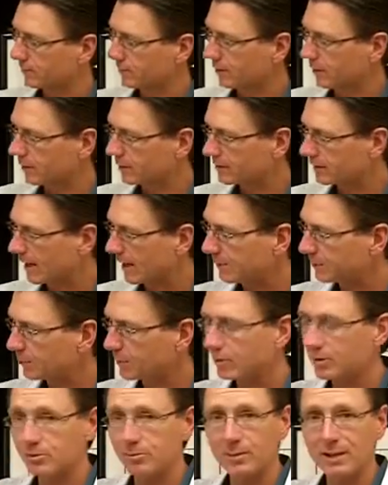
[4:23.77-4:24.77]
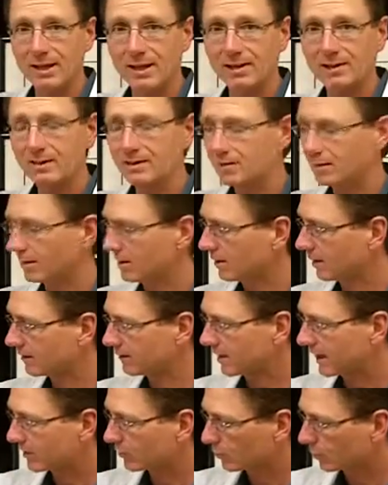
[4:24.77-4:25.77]
There are times when this pain
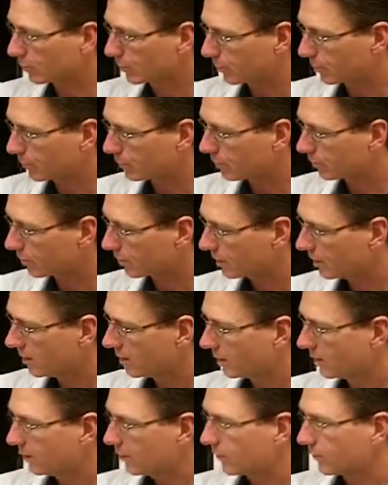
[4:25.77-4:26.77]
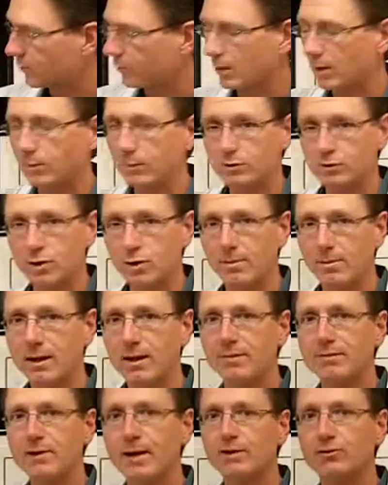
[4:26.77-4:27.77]
is actually produced from what's called
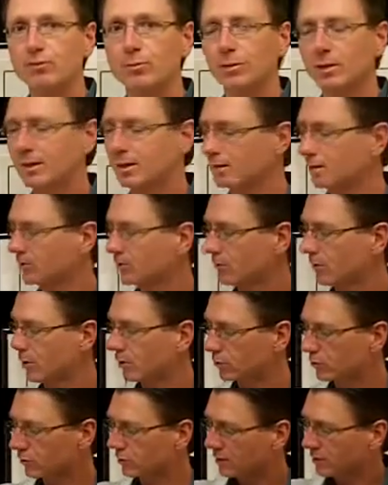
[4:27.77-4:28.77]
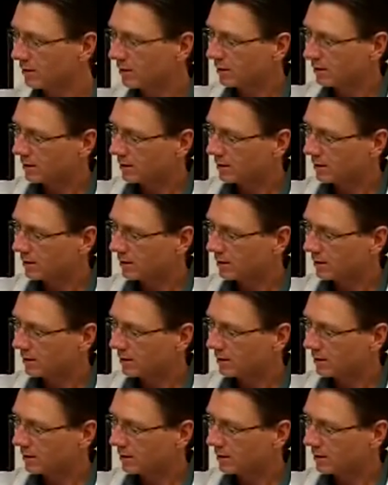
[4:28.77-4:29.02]
myofascial pain and dysfunction.